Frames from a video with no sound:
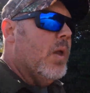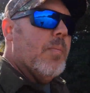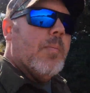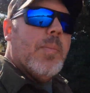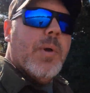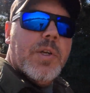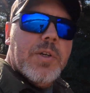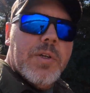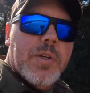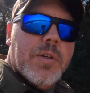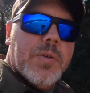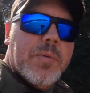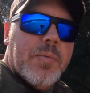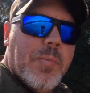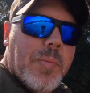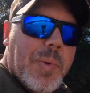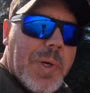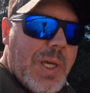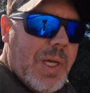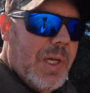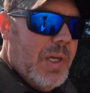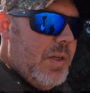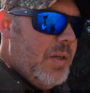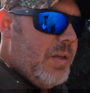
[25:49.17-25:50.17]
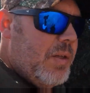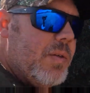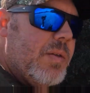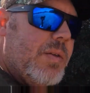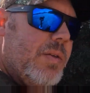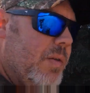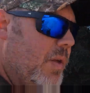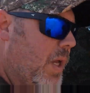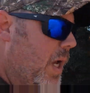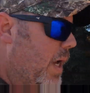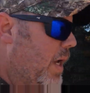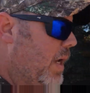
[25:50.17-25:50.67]
But just beans,
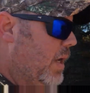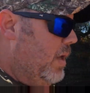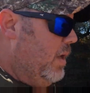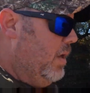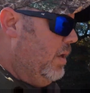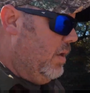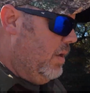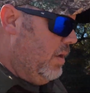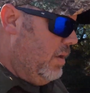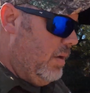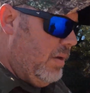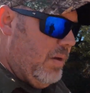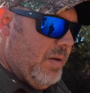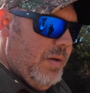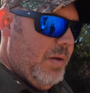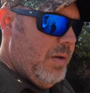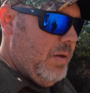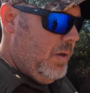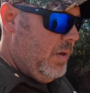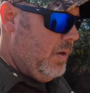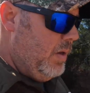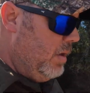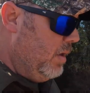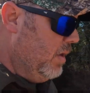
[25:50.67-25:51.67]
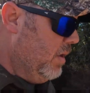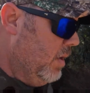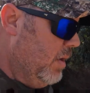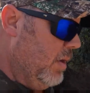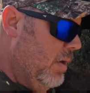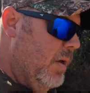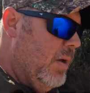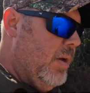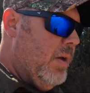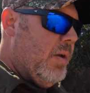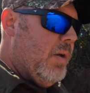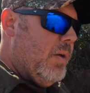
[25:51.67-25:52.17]
like
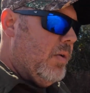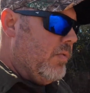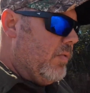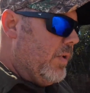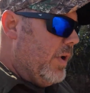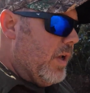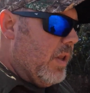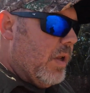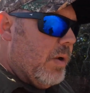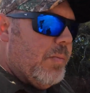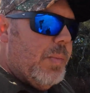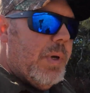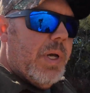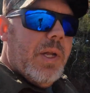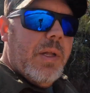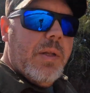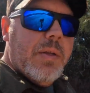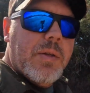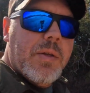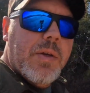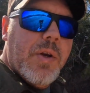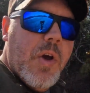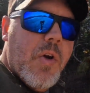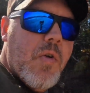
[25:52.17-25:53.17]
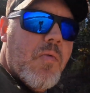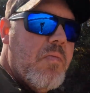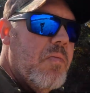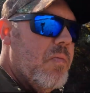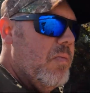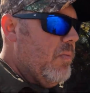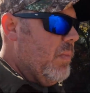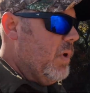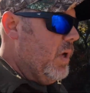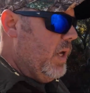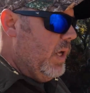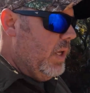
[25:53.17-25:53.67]
regular beans, nope.
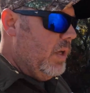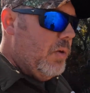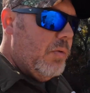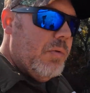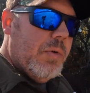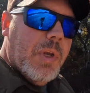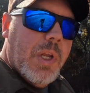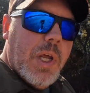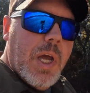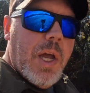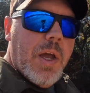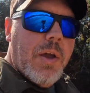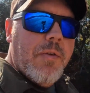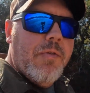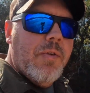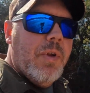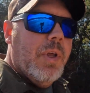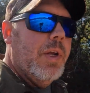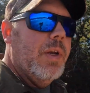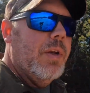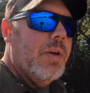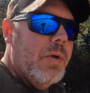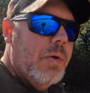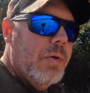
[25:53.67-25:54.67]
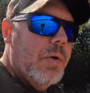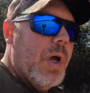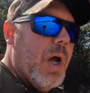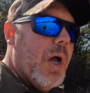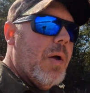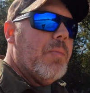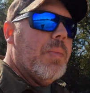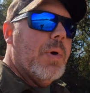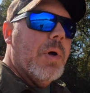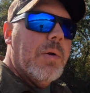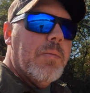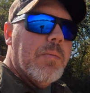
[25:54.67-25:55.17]
And you definitely do
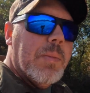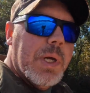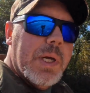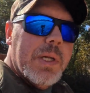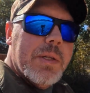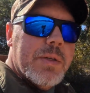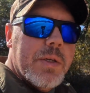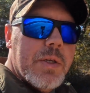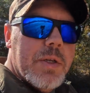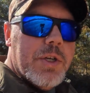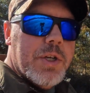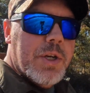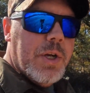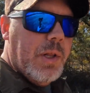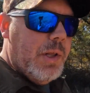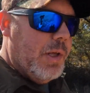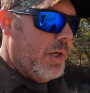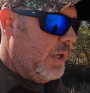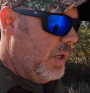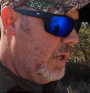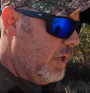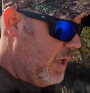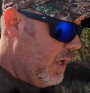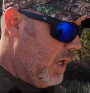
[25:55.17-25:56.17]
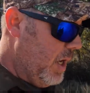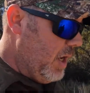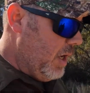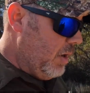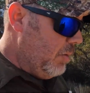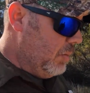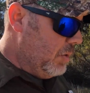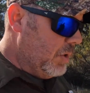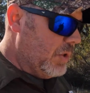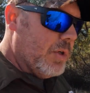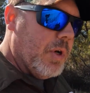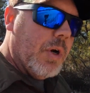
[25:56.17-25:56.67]
not put beans in chili. I
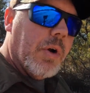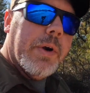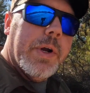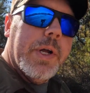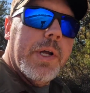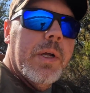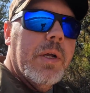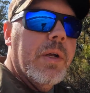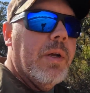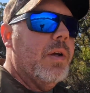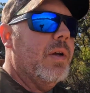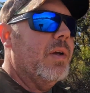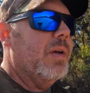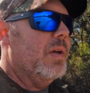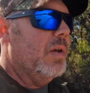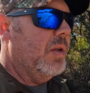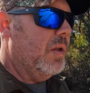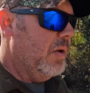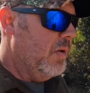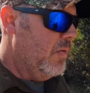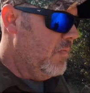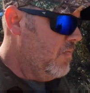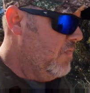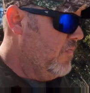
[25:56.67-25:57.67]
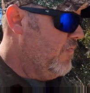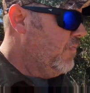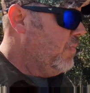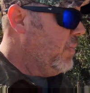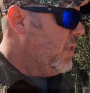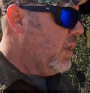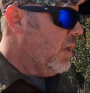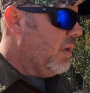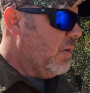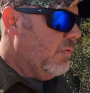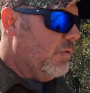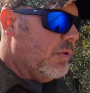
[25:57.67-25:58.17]
am sorry.
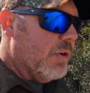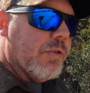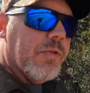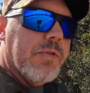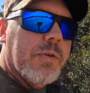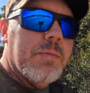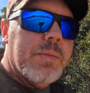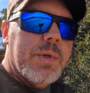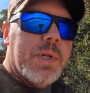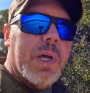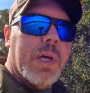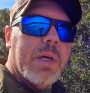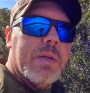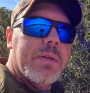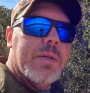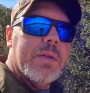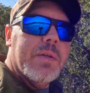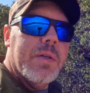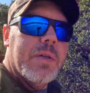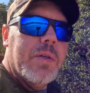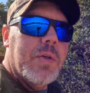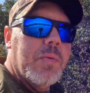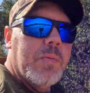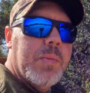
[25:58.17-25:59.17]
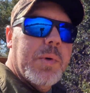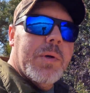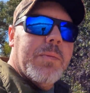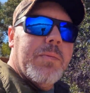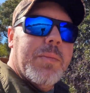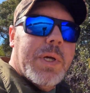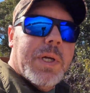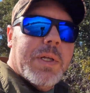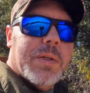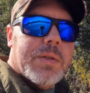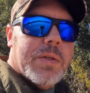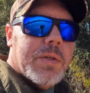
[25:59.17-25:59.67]
If you're from Texas and you put
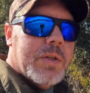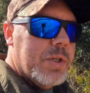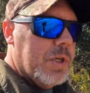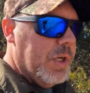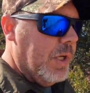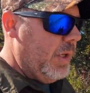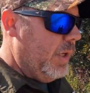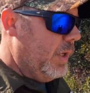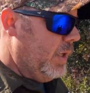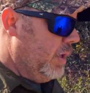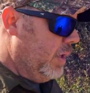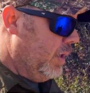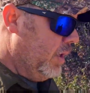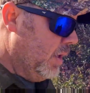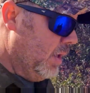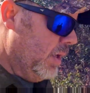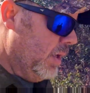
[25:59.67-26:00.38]
beans in chili,